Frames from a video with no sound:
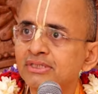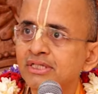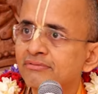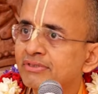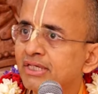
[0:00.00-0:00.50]

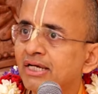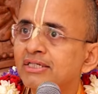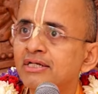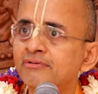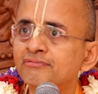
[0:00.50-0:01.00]
and there was a
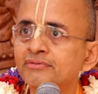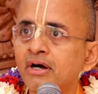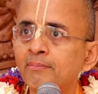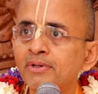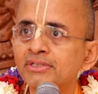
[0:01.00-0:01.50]
kind of
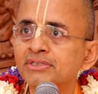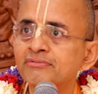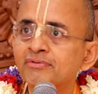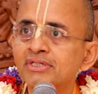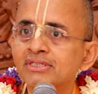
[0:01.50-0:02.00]

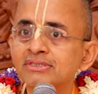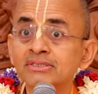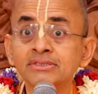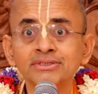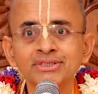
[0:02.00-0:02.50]
competition for the
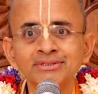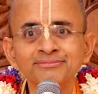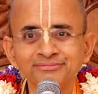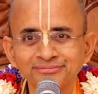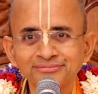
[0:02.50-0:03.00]
succession.